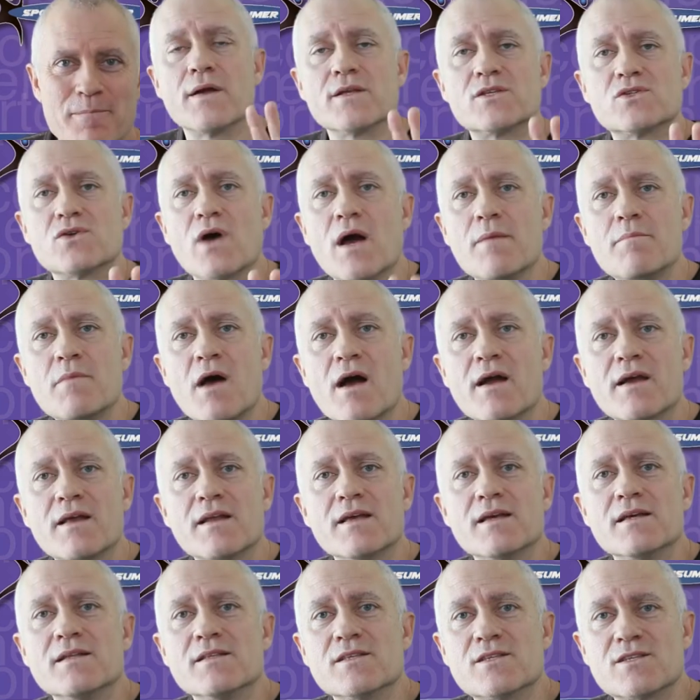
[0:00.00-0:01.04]
All right, so I'm not
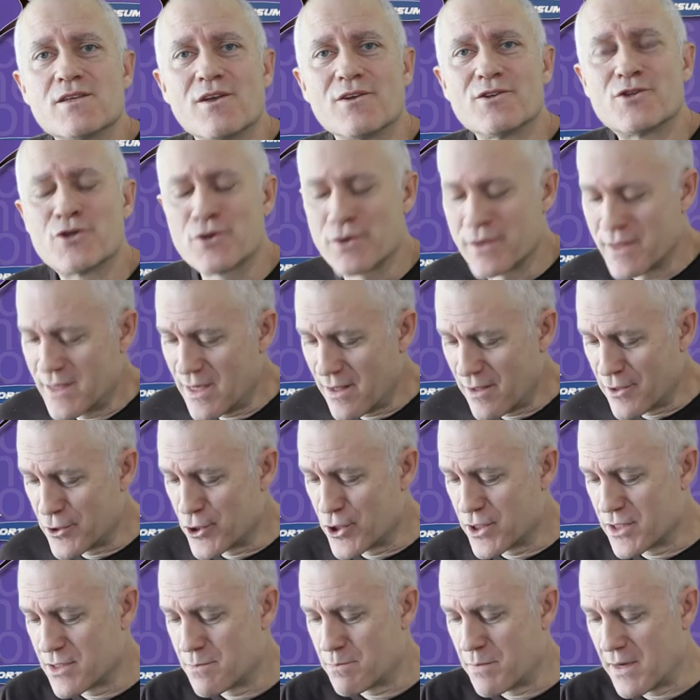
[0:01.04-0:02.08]
gonna insult your
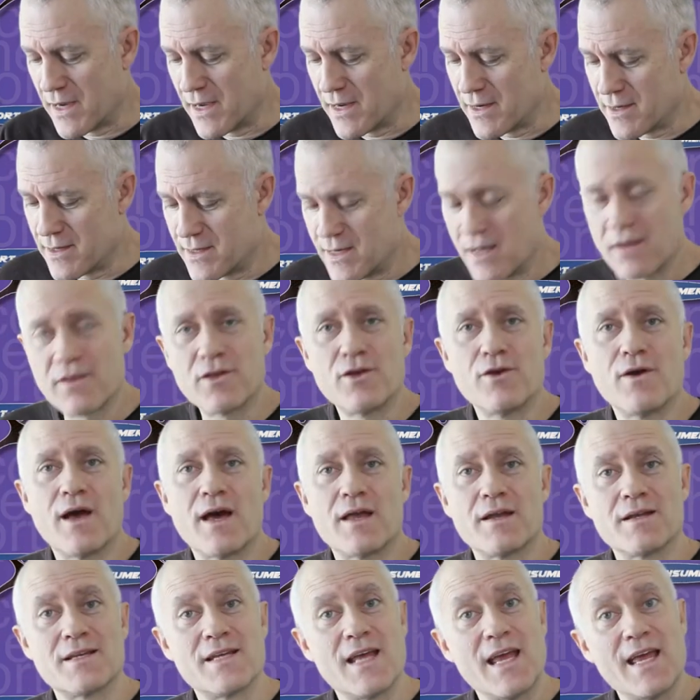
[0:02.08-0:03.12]
intelligence by telling you
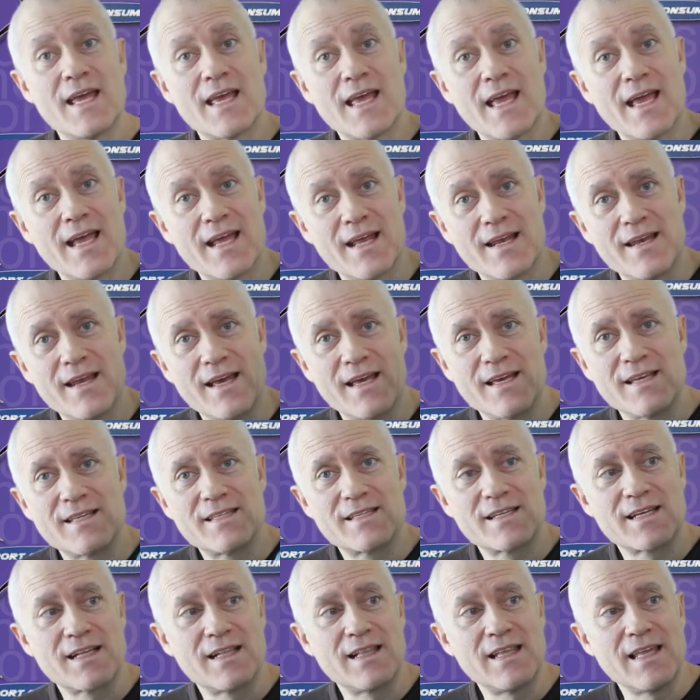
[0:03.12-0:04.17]
how to take a
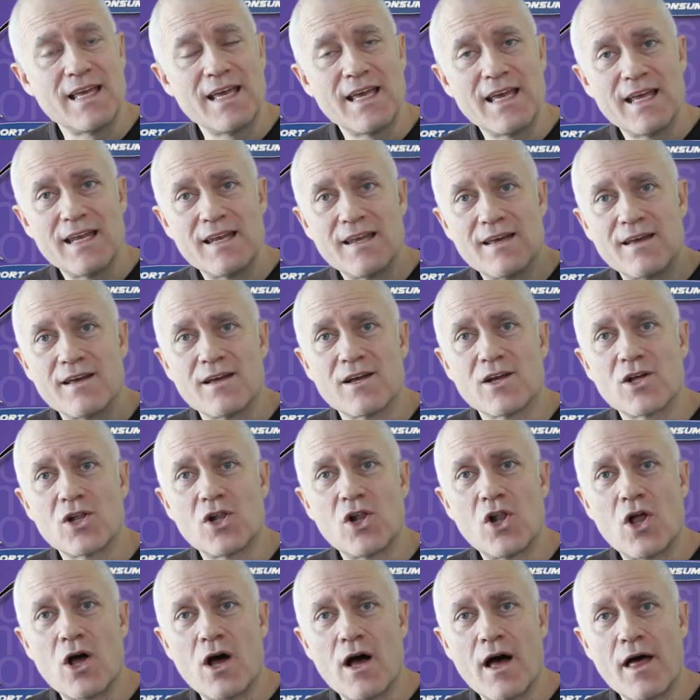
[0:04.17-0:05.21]
nice clean
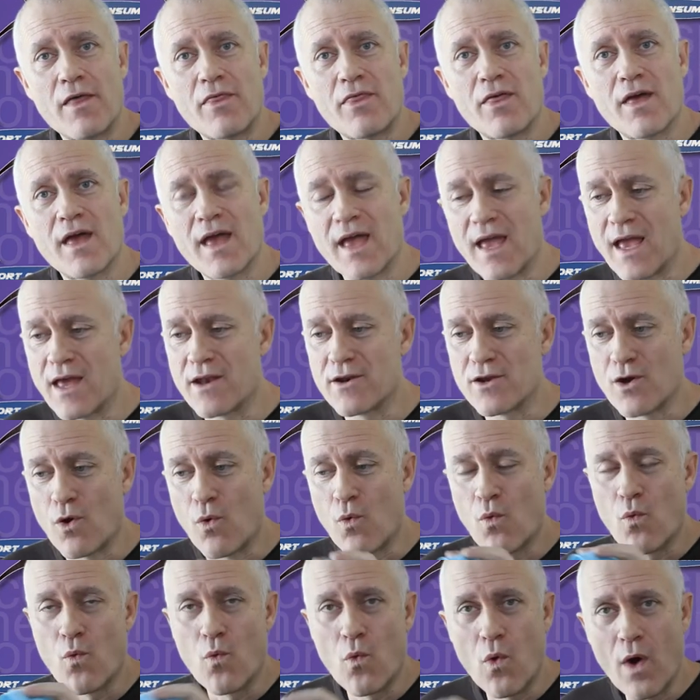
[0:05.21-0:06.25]
cloth and
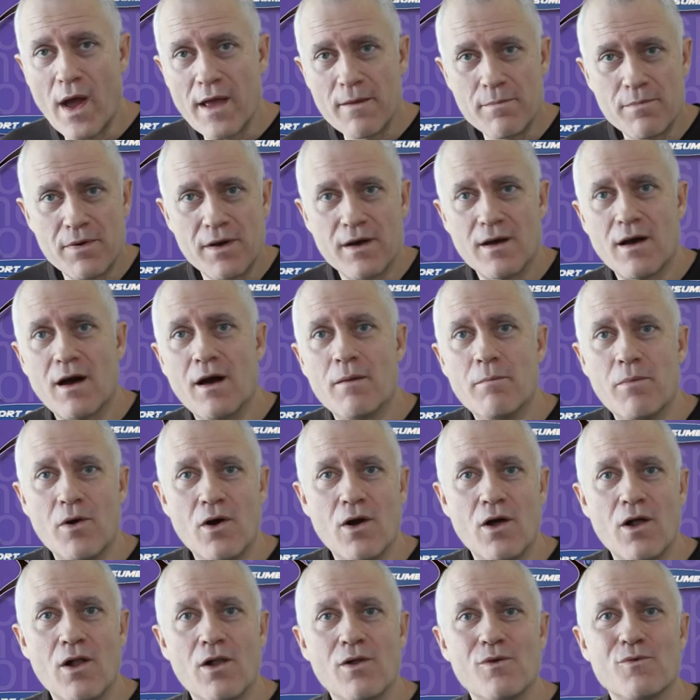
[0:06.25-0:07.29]
wipe a
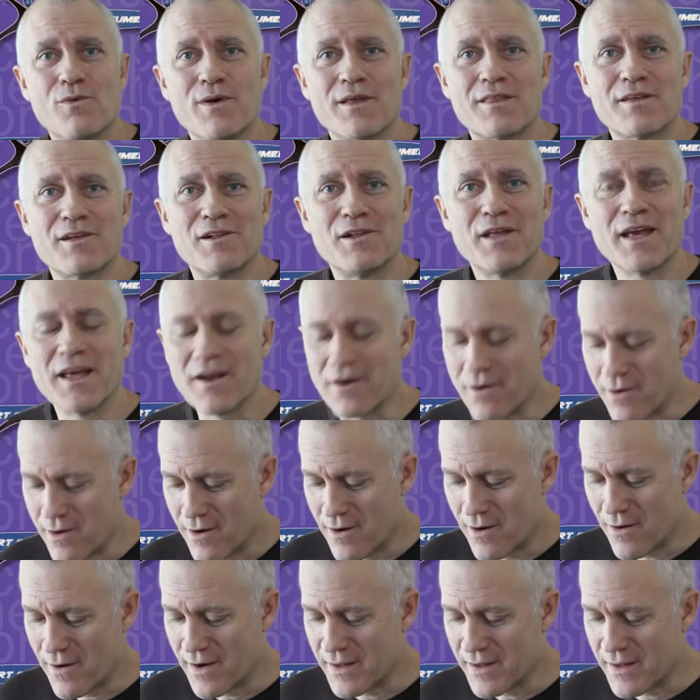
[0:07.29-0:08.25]
ball with cleaner.